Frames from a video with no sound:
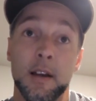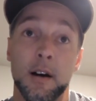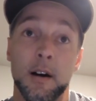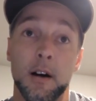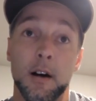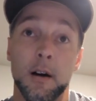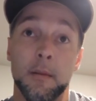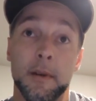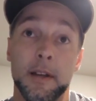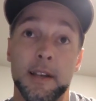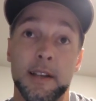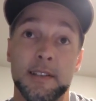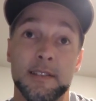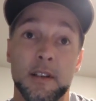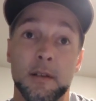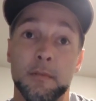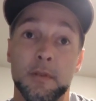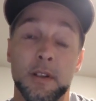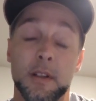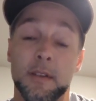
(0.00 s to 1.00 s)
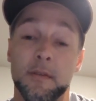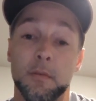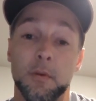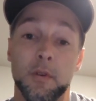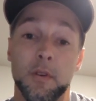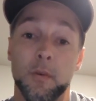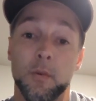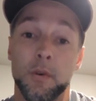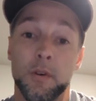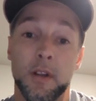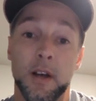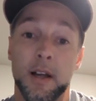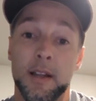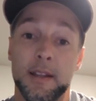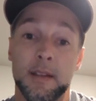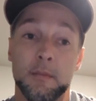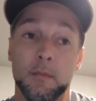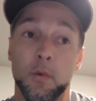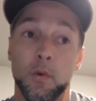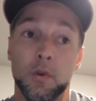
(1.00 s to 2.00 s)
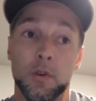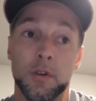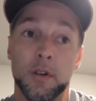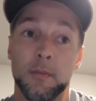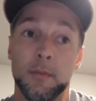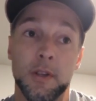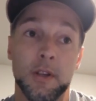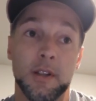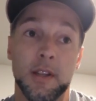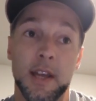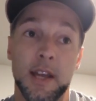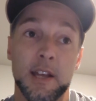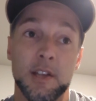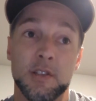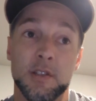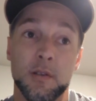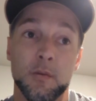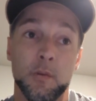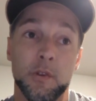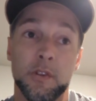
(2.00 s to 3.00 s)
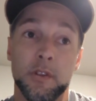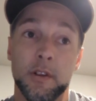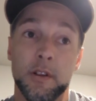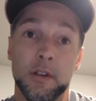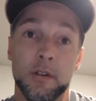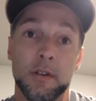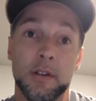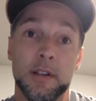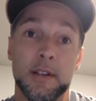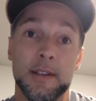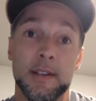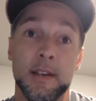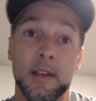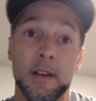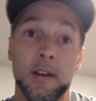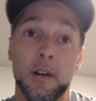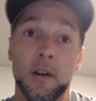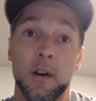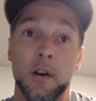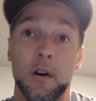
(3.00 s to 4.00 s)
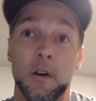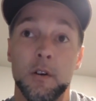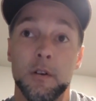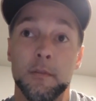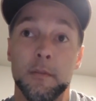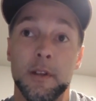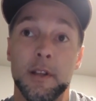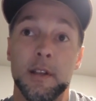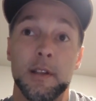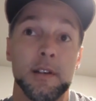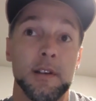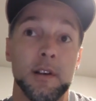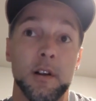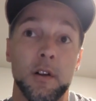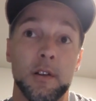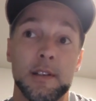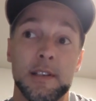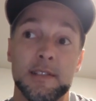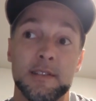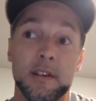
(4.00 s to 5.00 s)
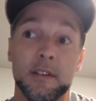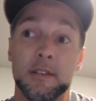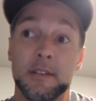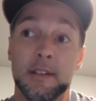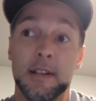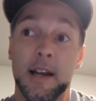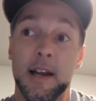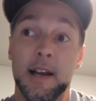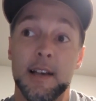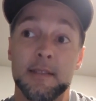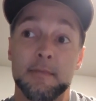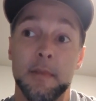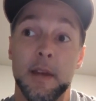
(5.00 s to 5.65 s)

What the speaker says: And it's unbelievable that we're not in more communication with Leary, Hartman, and all these other guys.